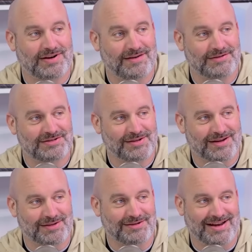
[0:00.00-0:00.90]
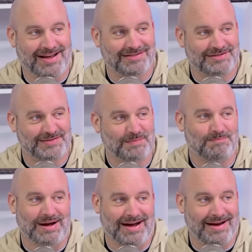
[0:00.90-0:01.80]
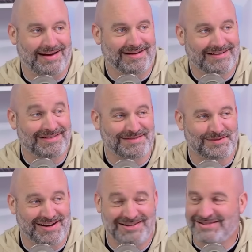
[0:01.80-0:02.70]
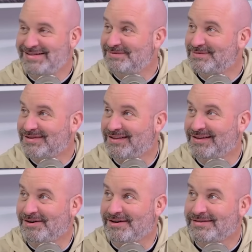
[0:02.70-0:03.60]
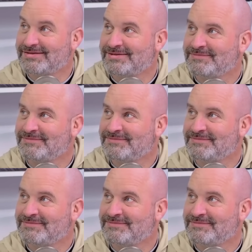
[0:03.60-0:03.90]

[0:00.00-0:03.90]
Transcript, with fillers: drivers who like their dads just buy the race team. It's hilarious.